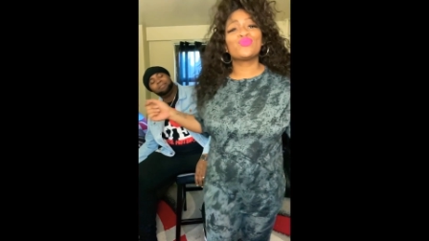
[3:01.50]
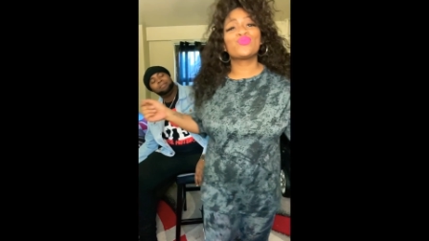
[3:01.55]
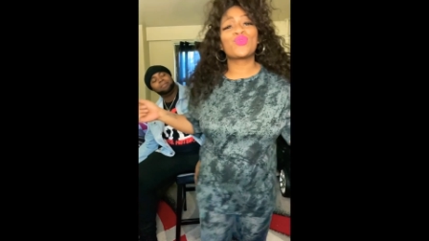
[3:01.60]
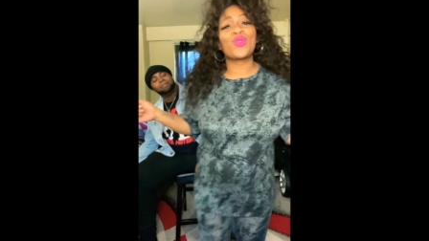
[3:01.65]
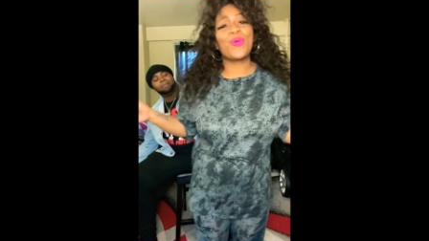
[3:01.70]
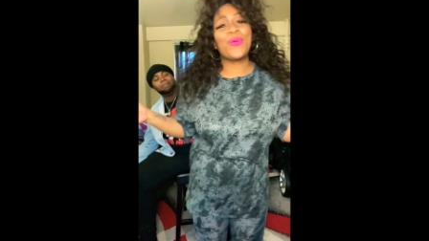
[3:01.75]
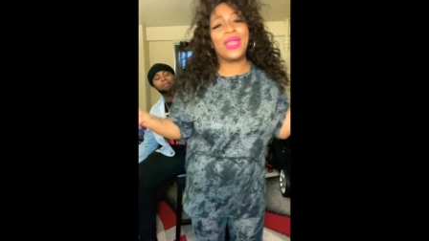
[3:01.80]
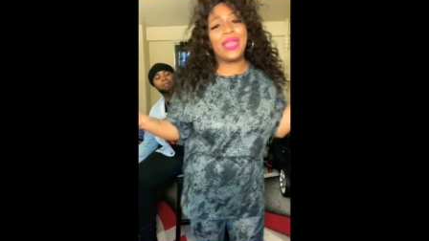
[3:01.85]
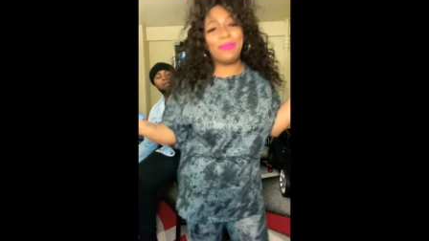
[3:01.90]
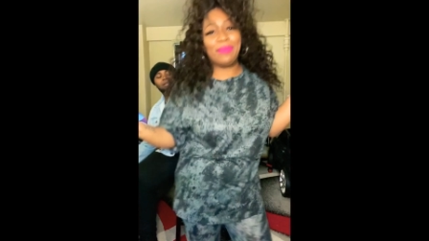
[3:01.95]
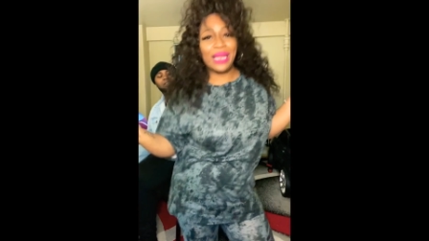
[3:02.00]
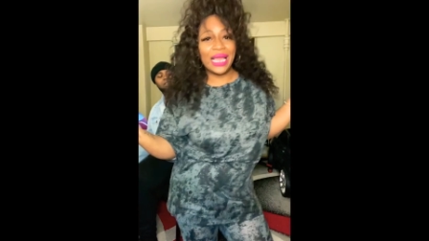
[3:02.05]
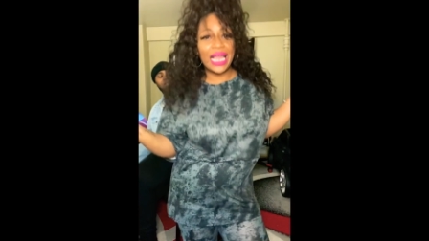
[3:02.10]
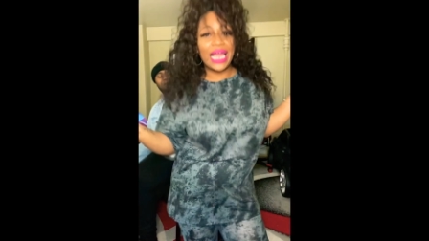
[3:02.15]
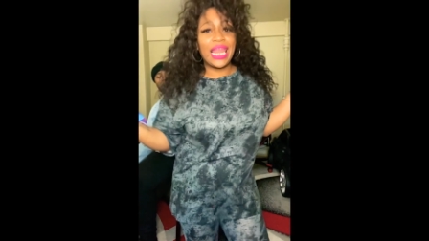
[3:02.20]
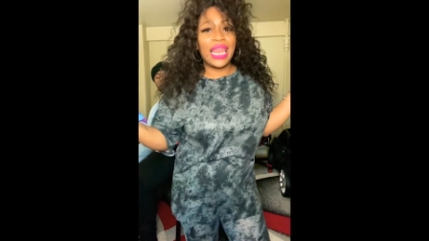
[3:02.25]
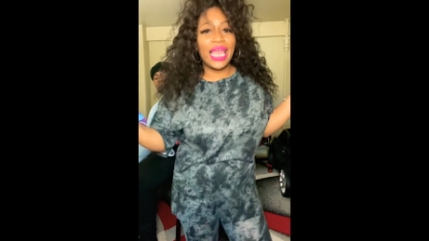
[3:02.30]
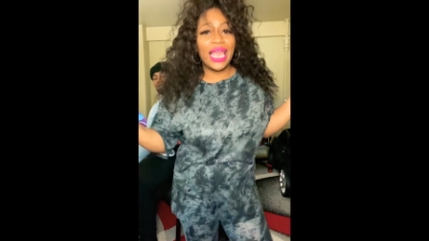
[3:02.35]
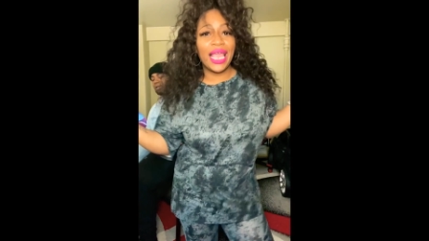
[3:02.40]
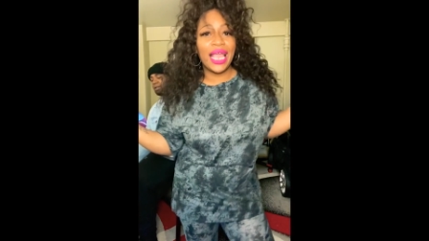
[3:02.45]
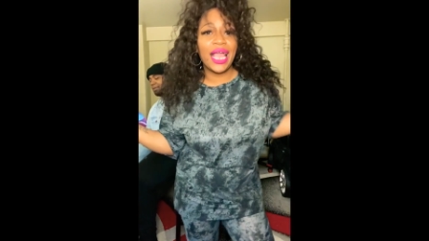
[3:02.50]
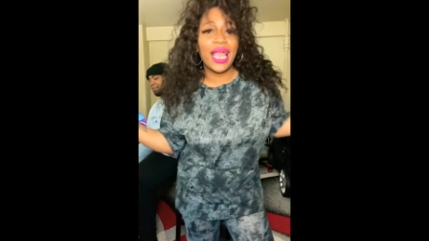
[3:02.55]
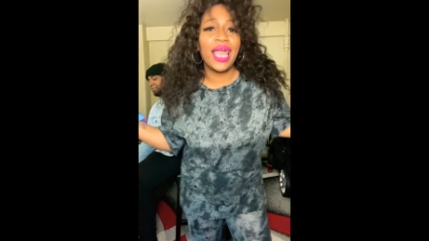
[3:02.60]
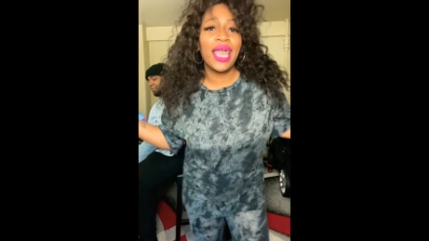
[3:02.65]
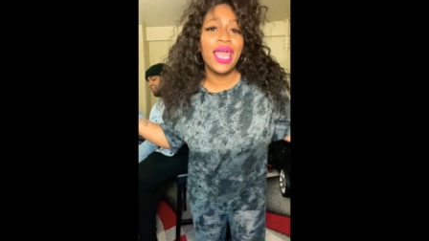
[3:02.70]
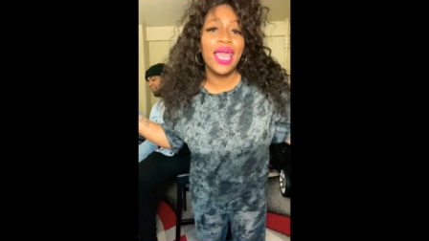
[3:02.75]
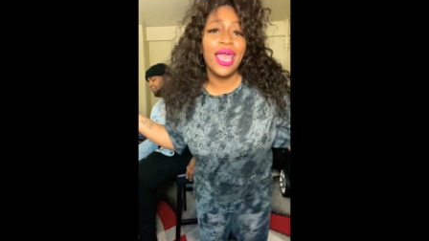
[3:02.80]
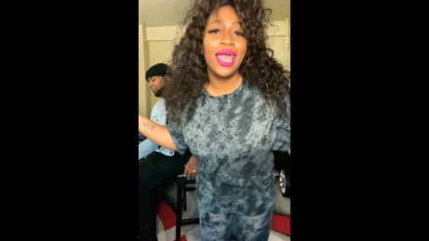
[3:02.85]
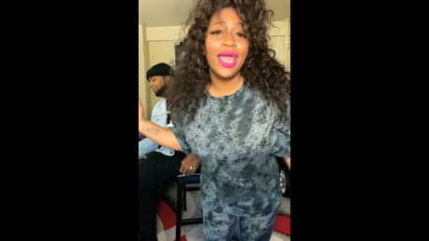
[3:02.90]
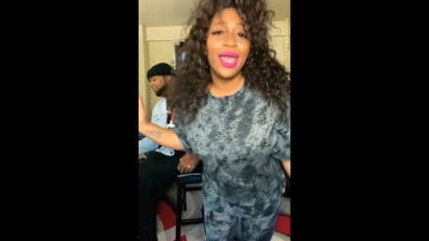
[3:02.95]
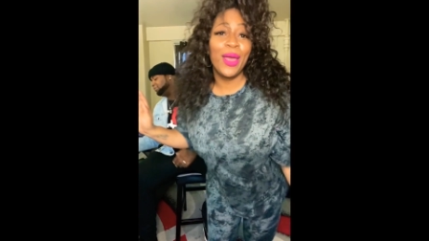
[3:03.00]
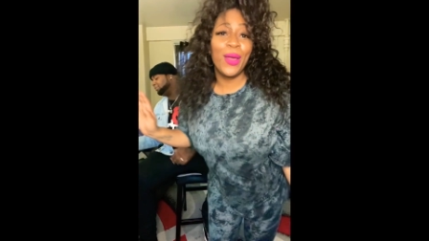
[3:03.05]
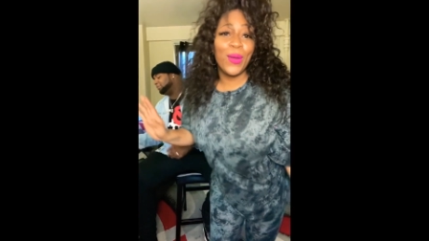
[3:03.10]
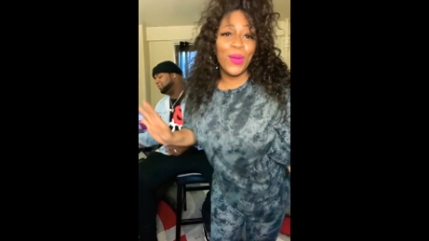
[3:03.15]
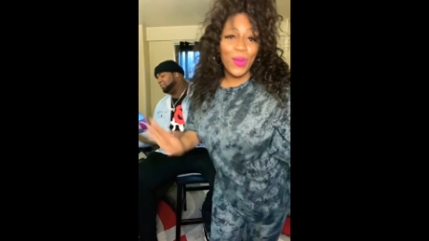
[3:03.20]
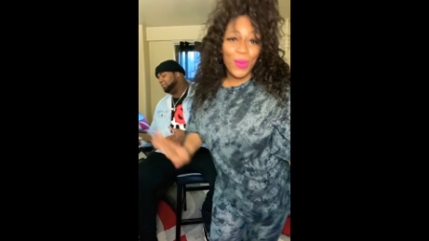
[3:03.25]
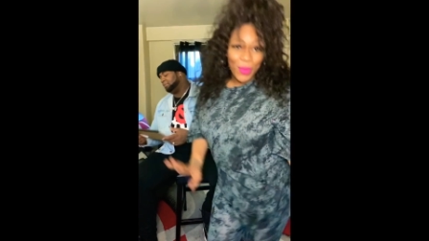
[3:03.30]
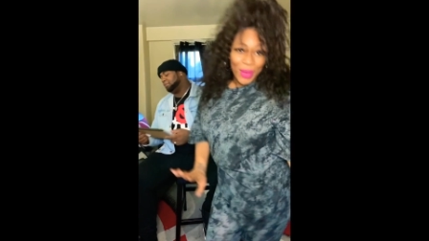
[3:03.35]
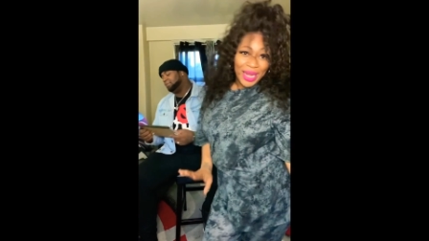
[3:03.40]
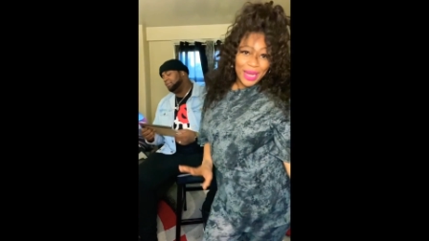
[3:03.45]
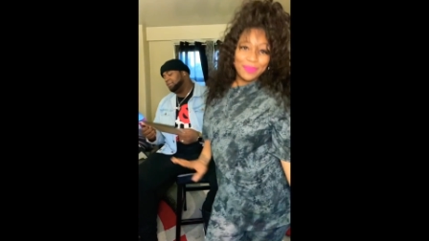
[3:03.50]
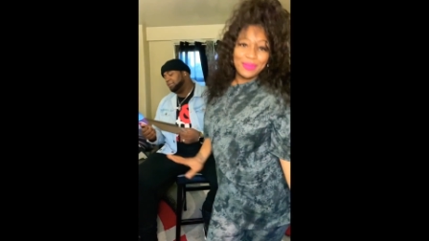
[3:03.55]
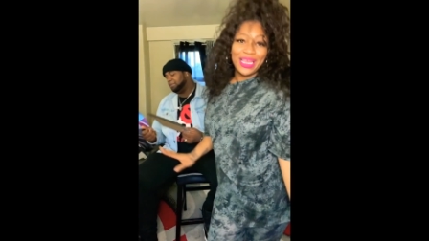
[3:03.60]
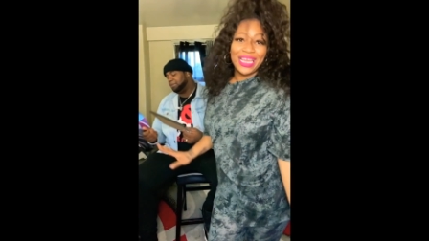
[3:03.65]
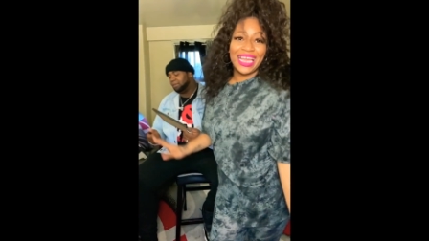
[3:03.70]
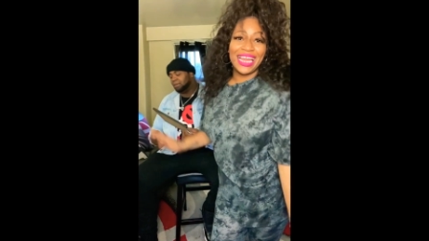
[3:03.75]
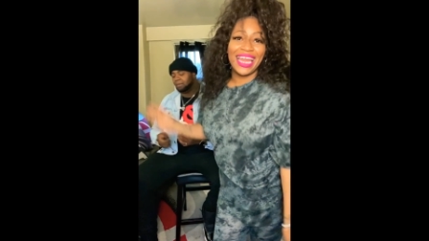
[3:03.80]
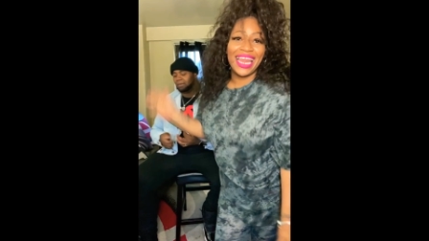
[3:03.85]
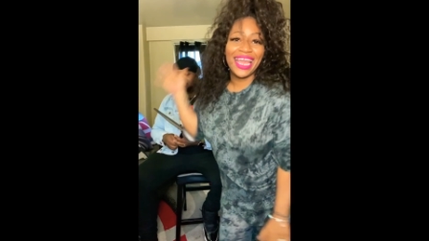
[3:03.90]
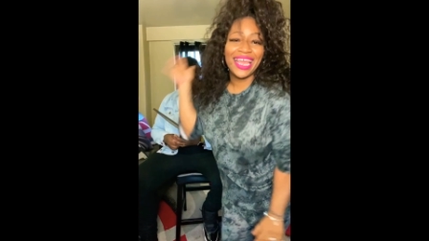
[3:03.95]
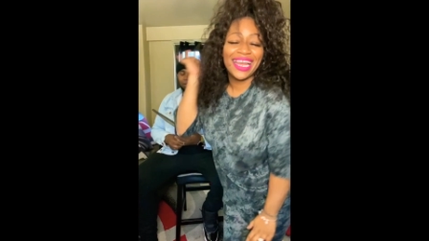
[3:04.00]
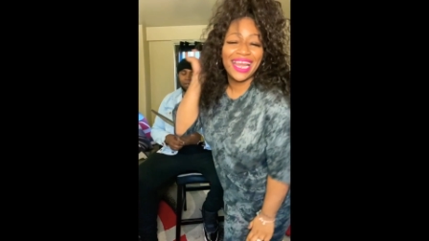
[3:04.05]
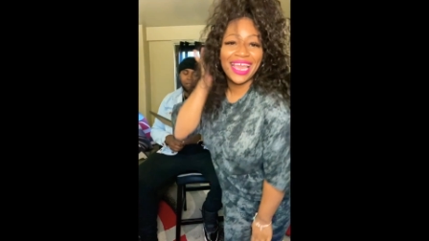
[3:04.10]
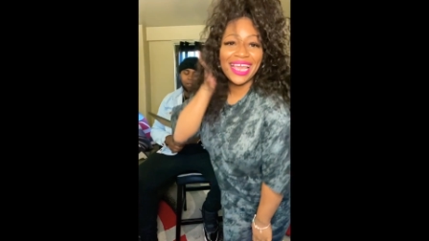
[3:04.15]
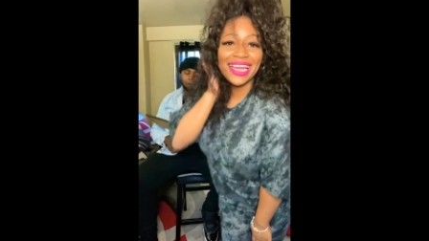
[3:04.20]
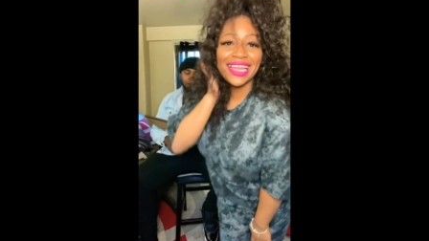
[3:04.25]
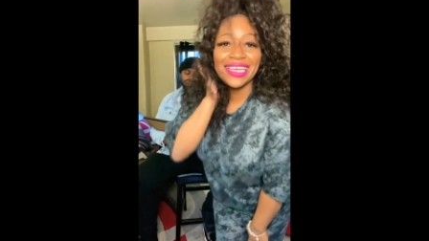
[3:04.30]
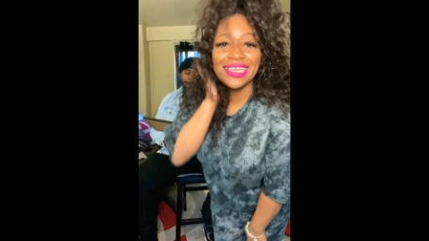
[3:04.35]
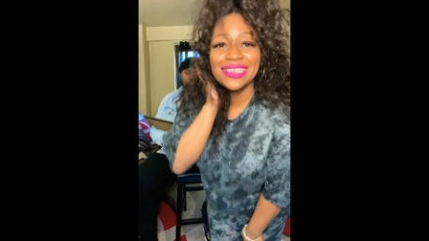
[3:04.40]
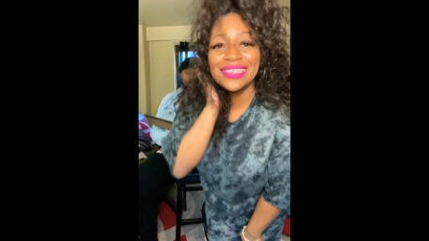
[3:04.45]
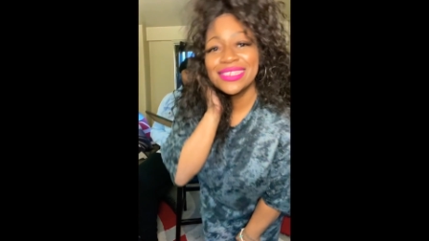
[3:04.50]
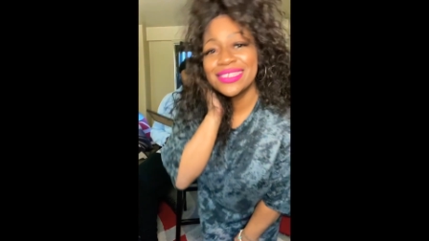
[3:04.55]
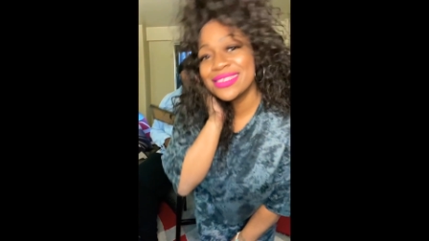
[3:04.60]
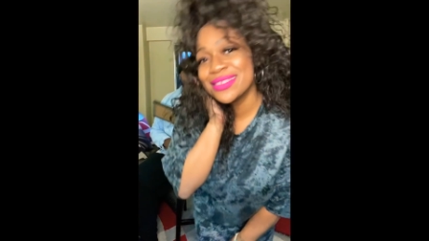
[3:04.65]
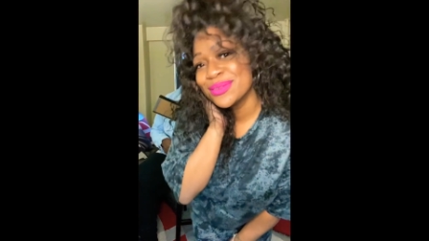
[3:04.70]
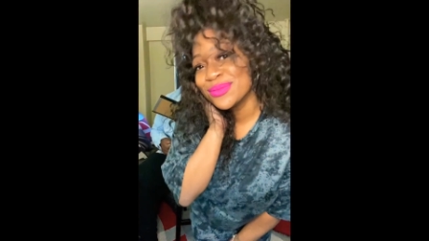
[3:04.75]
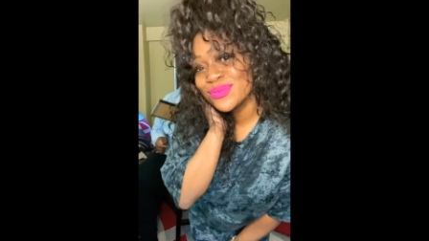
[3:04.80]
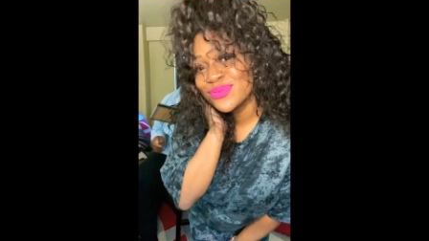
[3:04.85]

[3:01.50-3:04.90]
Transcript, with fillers: what I'm judge it. What I'm looking like, ladies.